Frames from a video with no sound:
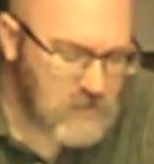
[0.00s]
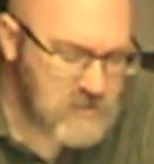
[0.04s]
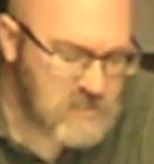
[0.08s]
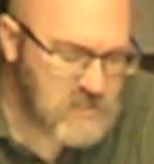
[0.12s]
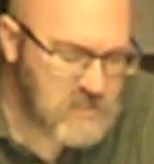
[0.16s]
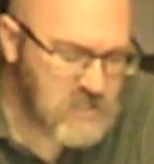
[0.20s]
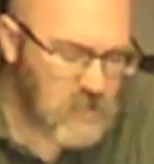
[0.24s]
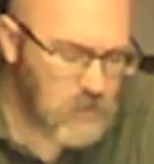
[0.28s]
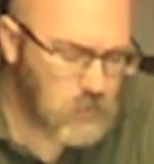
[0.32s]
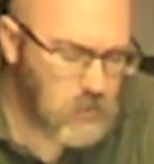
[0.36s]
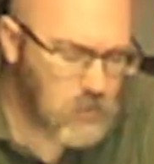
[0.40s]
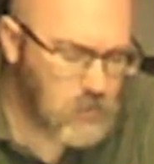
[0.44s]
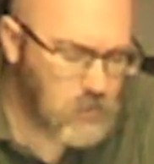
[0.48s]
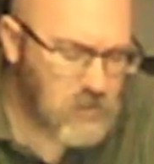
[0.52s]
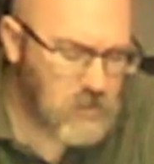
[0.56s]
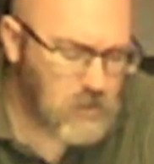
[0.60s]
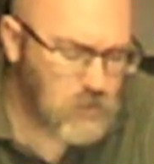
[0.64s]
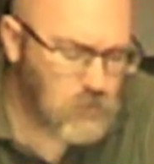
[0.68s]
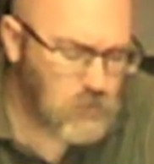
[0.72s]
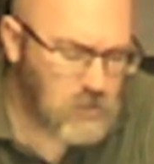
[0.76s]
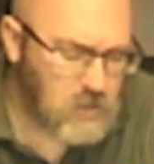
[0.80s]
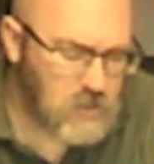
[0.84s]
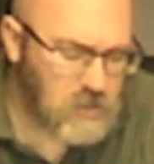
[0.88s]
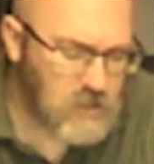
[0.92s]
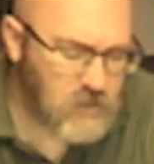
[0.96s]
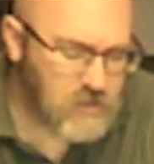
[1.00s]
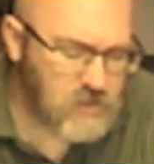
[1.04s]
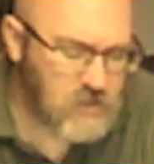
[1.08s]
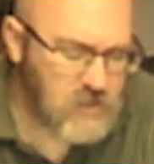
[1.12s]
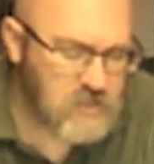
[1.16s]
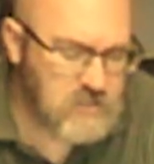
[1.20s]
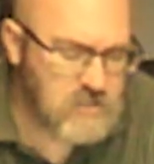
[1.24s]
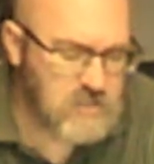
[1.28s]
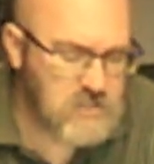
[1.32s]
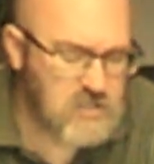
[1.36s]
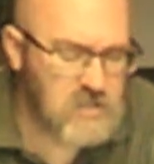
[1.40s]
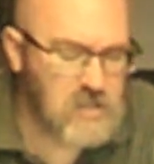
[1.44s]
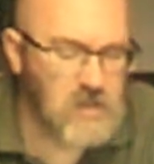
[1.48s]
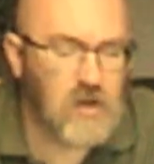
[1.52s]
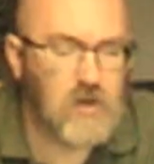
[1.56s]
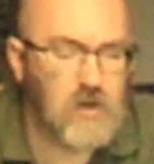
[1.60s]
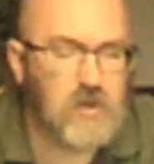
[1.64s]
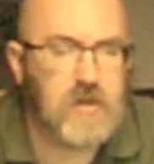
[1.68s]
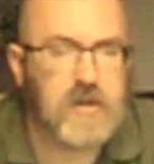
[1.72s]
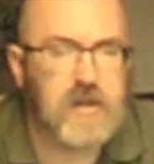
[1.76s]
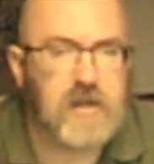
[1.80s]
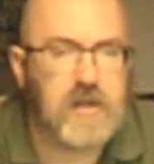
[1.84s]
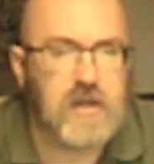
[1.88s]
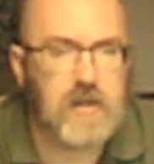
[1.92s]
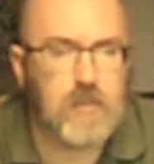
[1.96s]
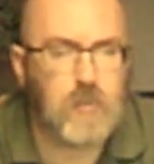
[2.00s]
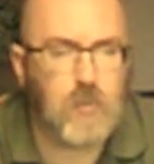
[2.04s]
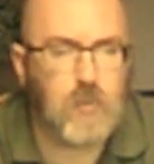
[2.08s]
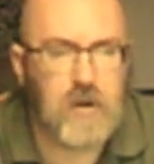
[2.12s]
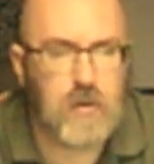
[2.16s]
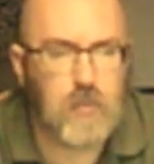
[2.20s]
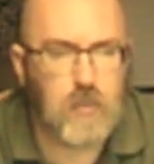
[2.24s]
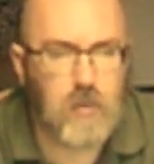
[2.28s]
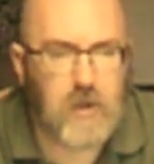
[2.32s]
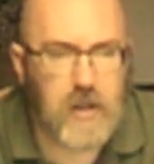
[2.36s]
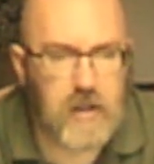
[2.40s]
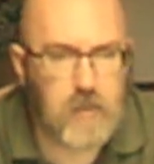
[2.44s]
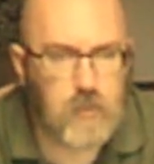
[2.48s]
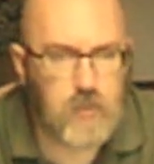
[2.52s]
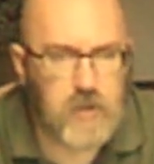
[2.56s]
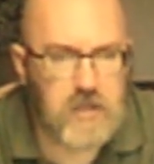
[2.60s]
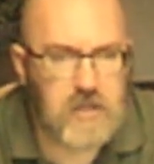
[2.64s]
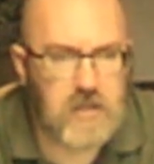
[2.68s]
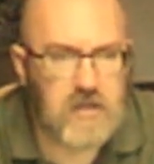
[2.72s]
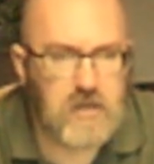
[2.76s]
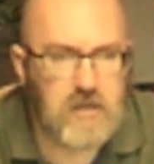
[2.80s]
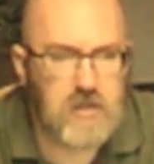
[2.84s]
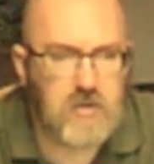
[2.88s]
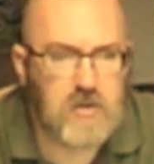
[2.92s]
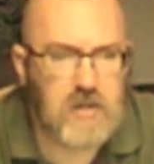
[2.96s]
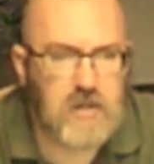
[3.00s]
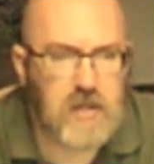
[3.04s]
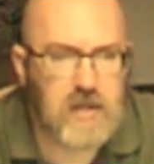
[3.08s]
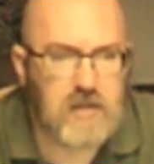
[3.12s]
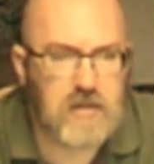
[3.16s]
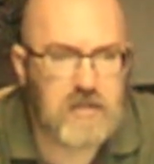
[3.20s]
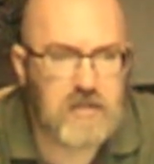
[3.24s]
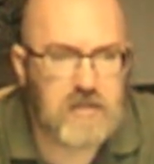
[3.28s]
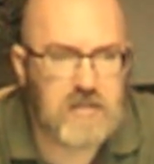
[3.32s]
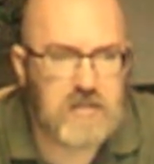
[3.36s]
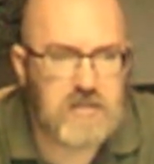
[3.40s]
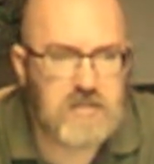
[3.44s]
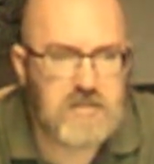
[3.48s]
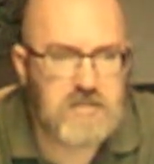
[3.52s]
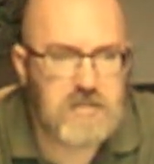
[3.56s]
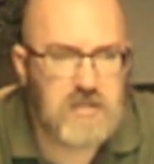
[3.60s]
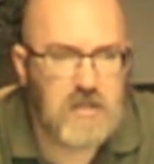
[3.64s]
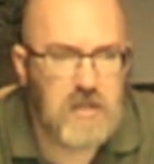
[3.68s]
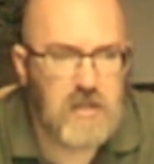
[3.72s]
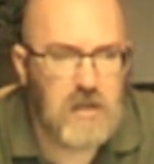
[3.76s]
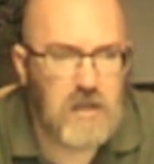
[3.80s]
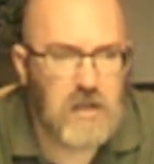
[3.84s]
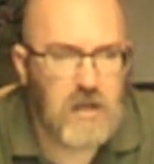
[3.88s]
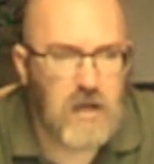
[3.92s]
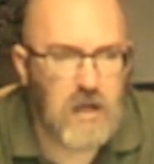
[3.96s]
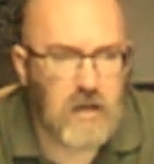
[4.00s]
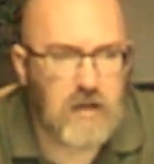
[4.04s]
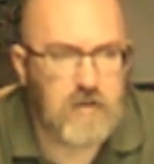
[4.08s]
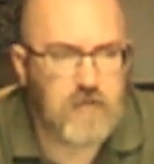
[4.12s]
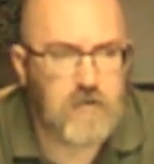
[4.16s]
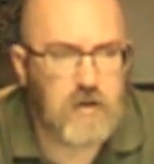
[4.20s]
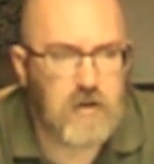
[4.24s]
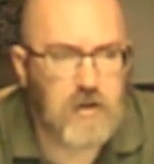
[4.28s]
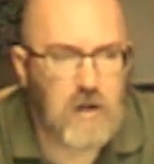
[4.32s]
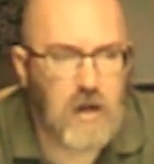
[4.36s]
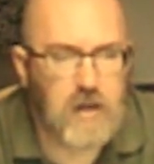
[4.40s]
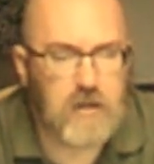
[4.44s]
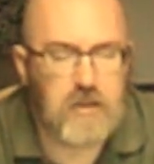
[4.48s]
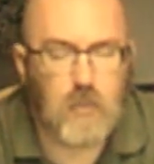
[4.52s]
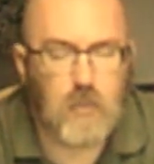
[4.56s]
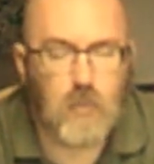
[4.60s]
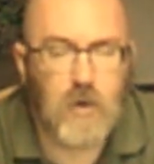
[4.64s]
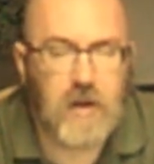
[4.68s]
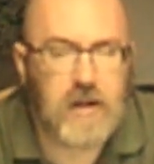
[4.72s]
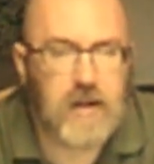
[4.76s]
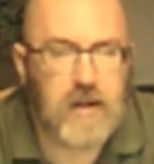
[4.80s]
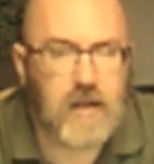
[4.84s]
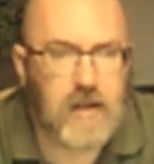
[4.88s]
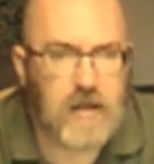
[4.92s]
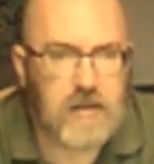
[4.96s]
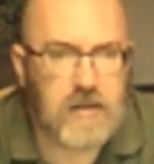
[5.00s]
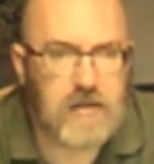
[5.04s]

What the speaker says: instead, we want to roll out things slowly, and one way we can do that is, on the one